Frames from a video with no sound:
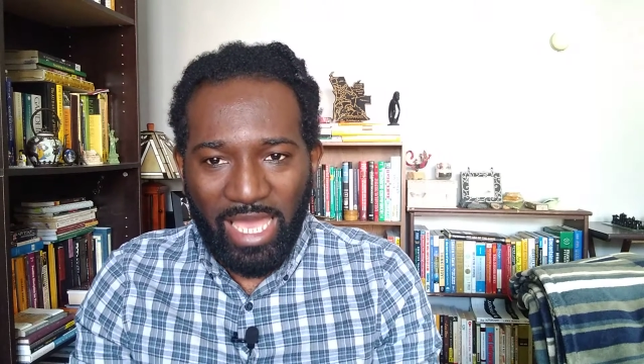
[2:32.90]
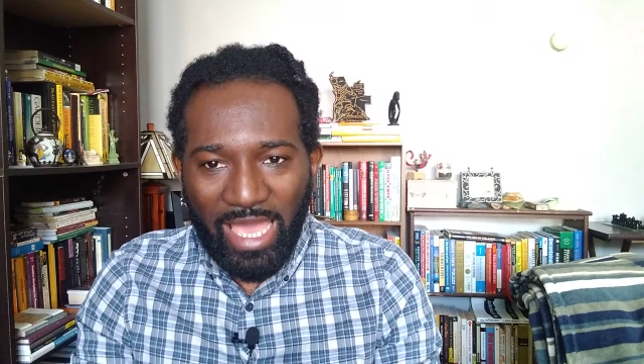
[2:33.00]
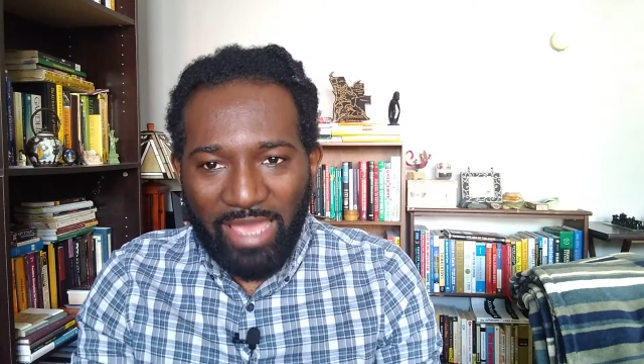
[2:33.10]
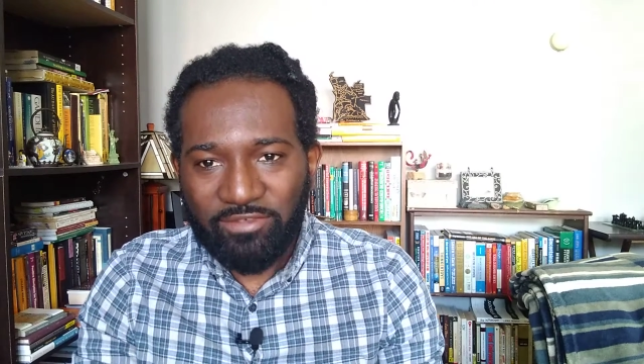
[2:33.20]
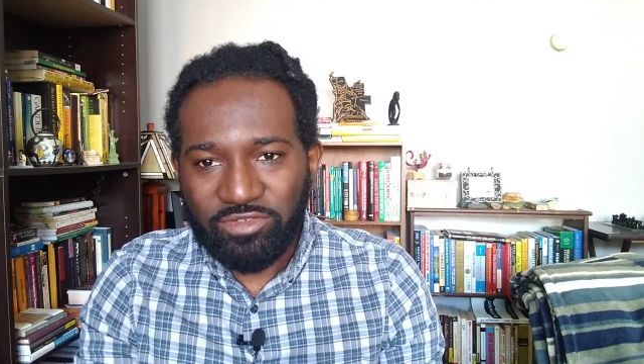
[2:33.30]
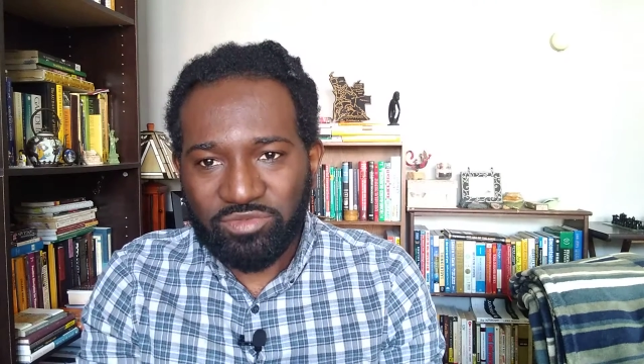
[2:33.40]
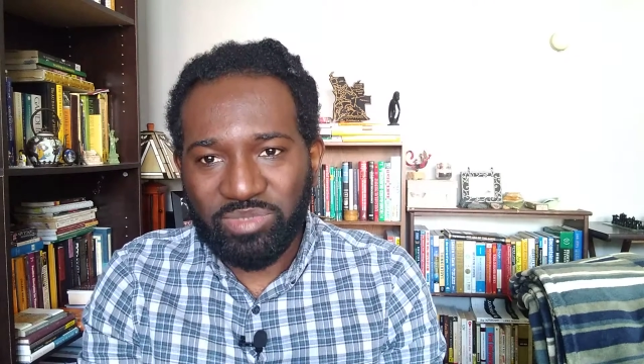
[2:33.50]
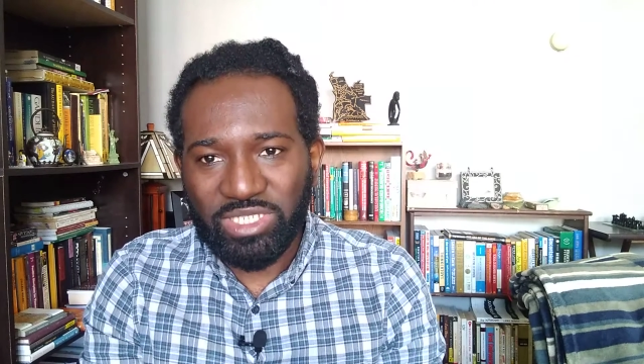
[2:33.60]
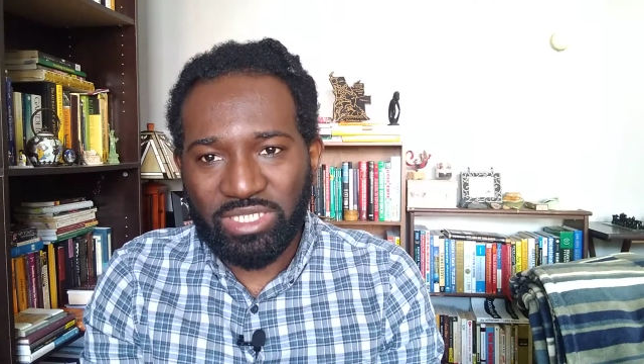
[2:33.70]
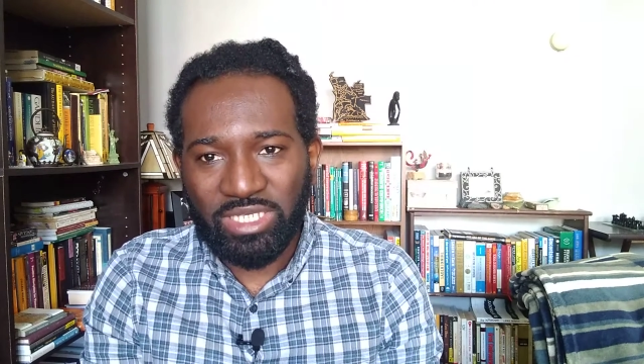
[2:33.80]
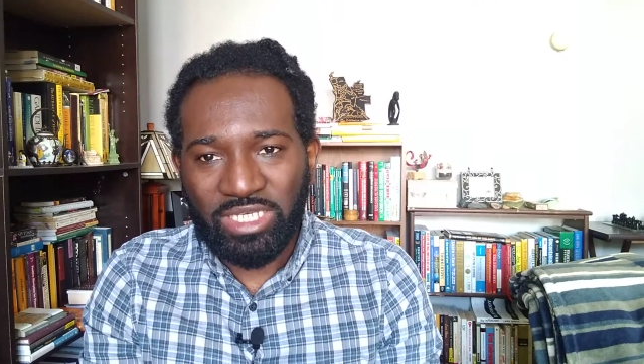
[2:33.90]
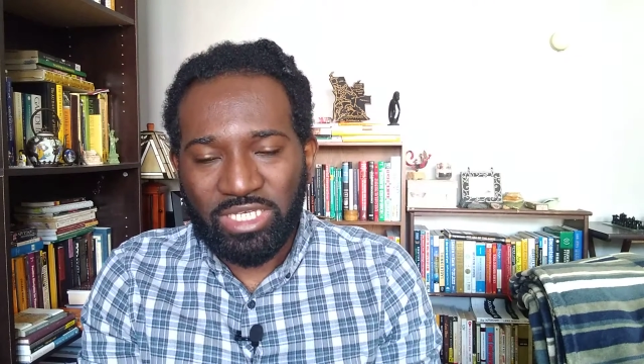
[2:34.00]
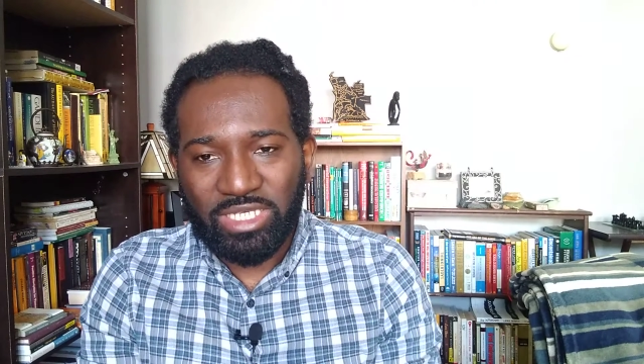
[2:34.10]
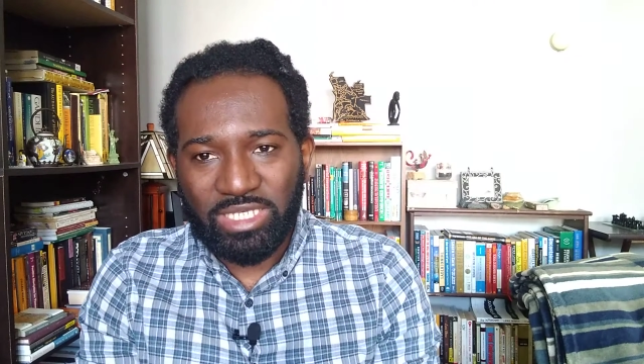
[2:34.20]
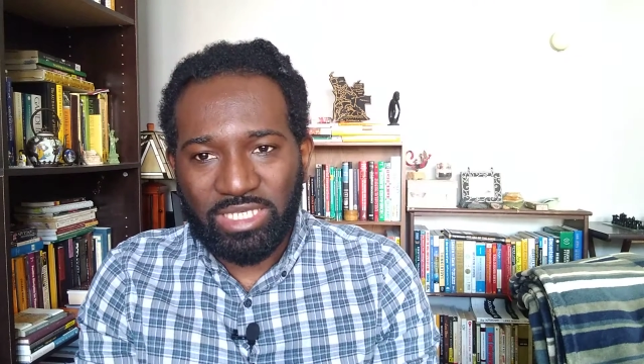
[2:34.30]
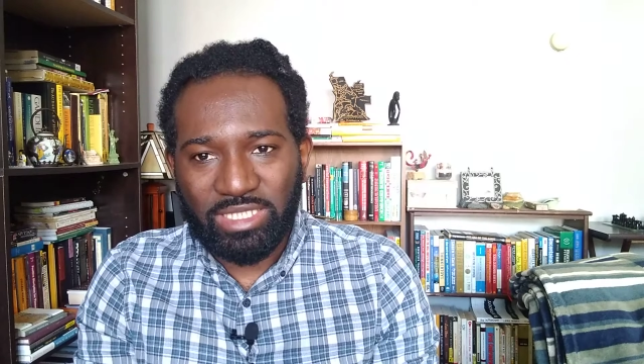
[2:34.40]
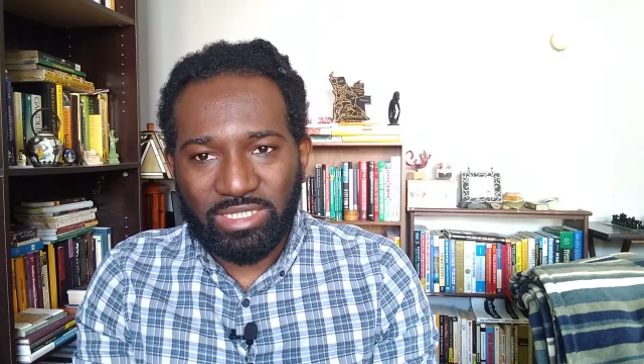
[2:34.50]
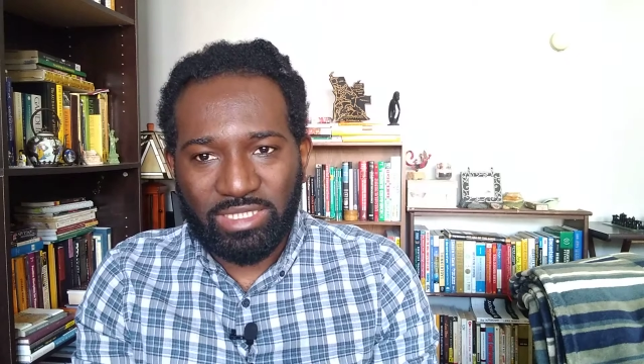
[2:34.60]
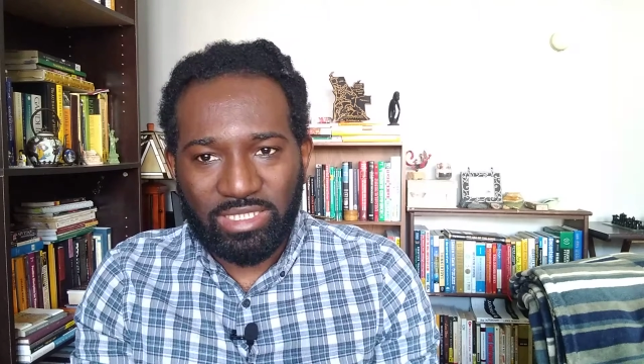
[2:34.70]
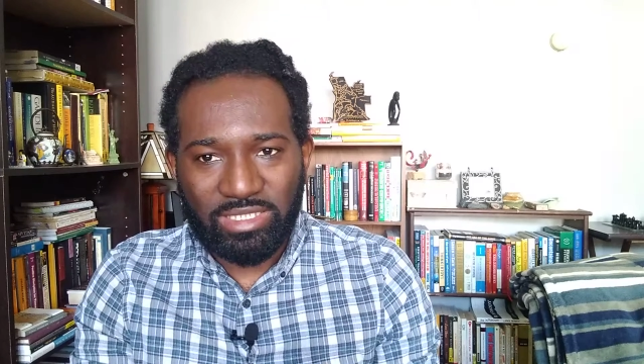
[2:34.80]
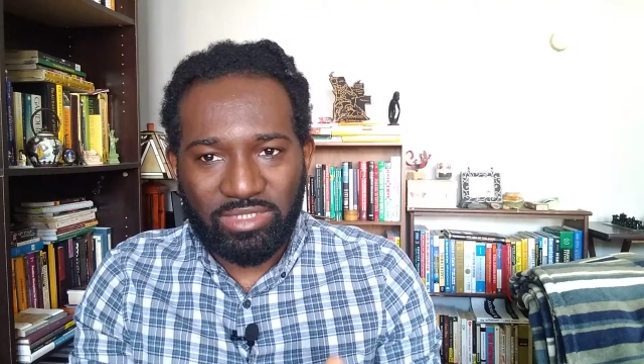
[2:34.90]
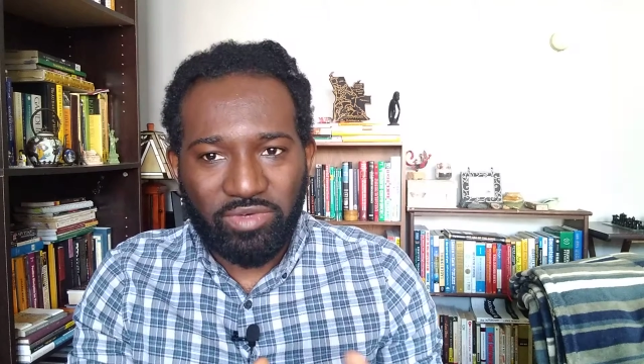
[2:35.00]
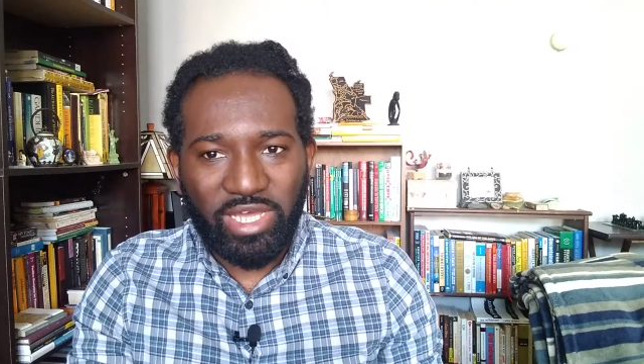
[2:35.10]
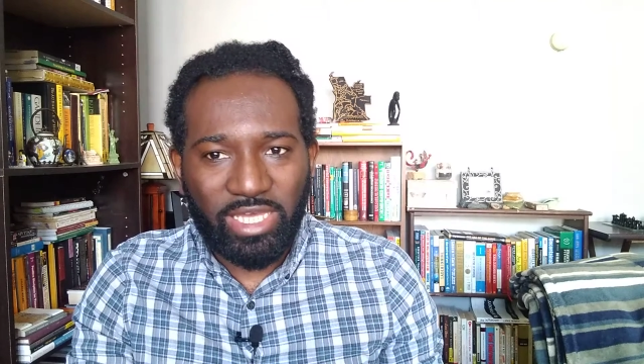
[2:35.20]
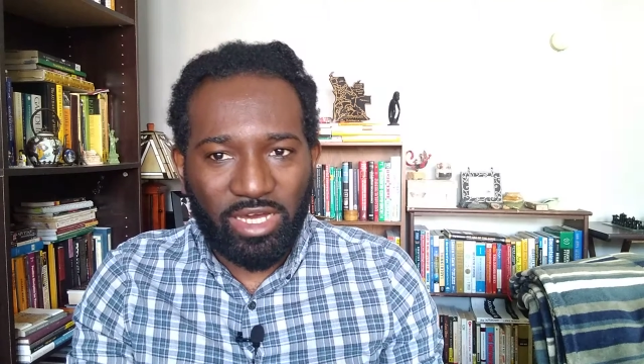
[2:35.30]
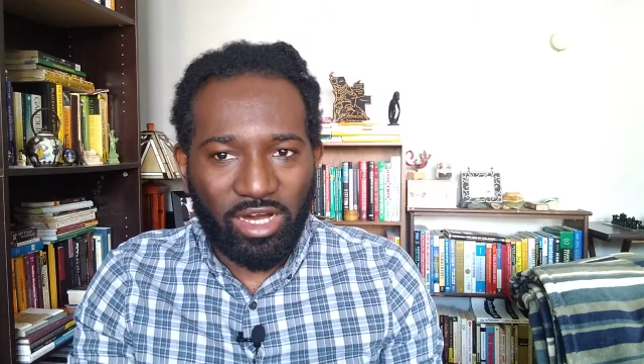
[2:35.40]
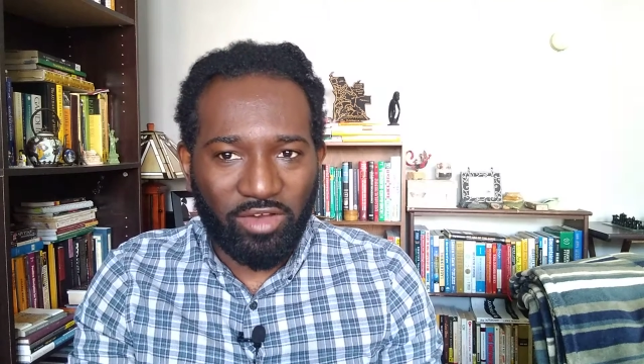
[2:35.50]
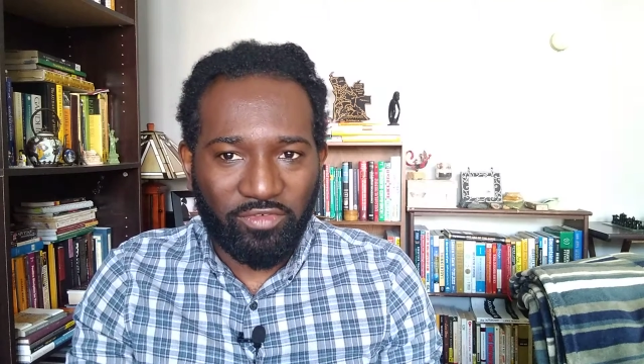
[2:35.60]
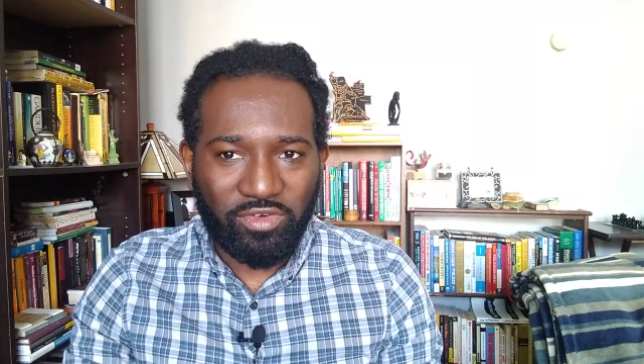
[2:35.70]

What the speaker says: have to be in the way of